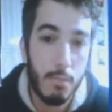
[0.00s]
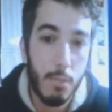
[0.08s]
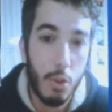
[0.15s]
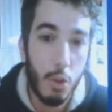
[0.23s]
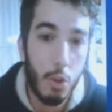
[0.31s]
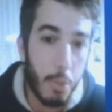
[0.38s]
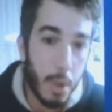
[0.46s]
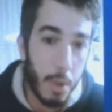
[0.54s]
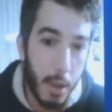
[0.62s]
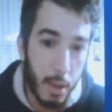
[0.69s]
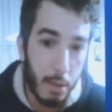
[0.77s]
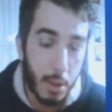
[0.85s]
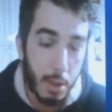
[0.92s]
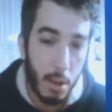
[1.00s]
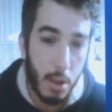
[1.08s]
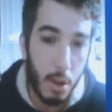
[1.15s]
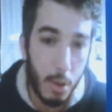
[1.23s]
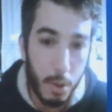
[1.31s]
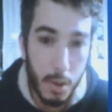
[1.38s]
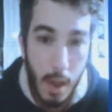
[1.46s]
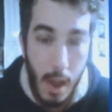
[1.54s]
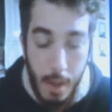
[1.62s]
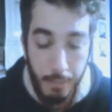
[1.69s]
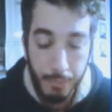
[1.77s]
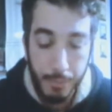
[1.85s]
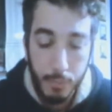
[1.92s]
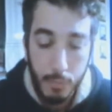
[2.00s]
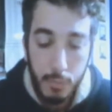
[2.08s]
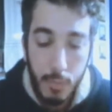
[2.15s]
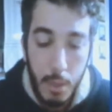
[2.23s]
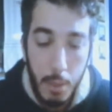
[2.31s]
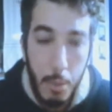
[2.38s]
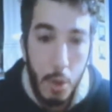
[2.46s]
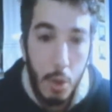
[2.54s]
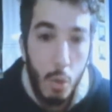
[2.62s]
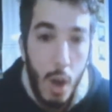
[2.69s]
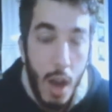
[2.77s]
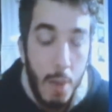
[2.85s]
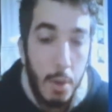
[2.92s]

European migration laws. Why?